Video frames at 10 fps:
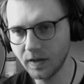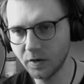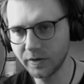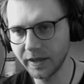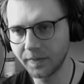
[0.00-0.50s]

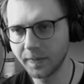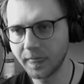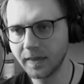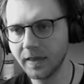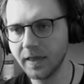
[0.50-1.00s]
Okay,
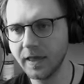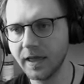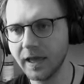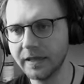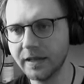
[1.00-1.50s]

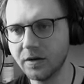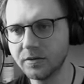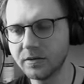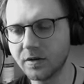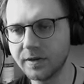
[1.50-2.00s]
and now
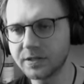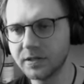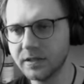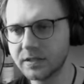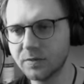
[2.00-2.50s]
the
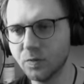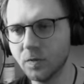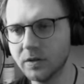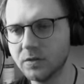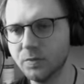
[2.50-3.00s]
question is,
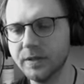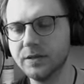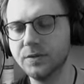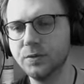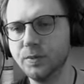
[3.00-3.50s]
what do we
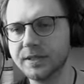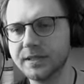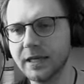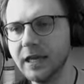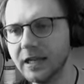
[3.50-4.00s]
do with
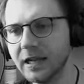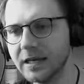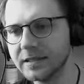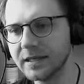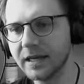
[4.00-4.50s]
the
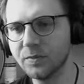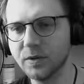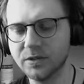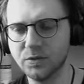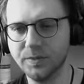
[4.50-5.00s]
inlet and
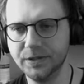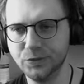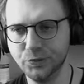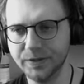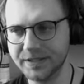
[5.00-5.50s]
what do we do
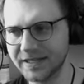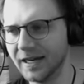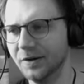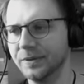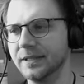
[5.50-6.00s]
with the
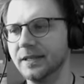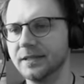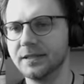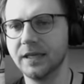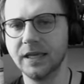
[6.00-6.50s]

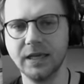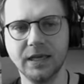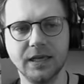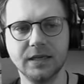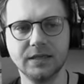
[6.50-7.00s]
outlet?
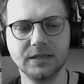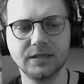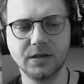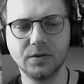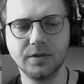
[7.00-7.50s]

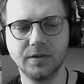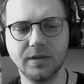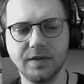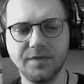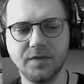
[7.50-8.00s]
So
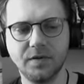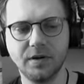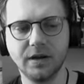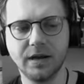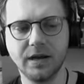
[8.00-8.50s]

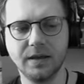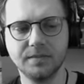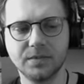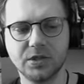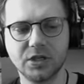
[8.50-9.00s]
therefore I'm
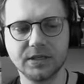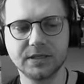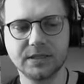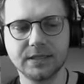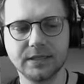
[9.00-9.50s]
just